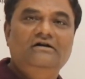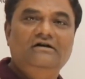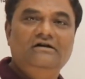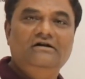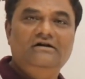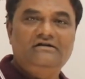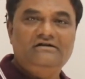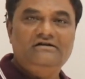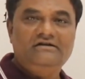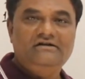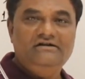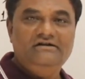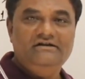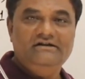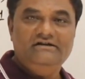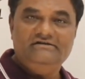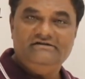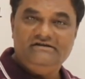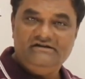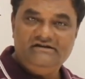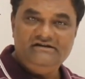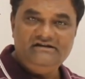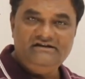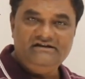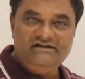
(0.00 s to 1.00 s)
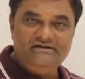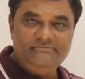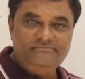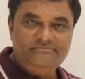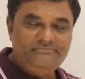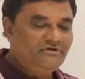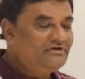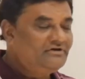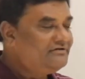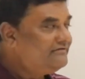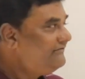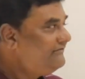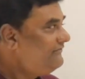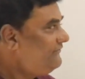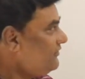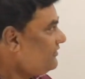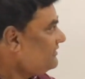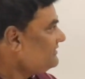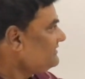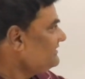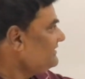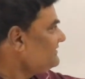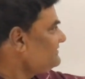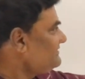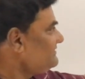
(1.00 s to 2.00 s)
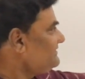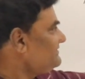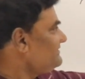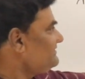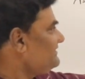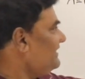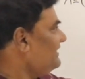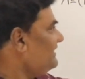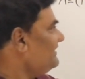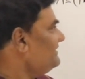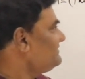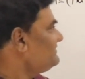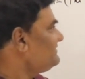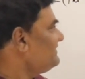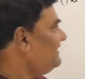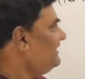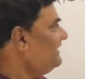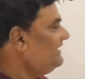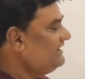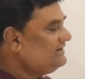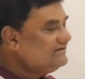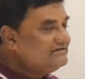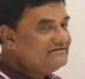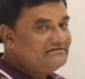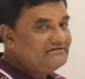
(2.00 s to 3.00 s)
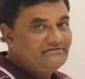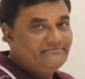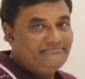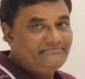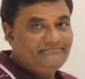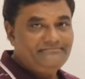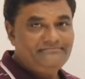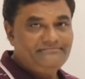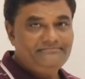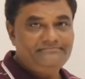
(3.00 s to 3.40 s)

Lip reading: array in heap for this size n.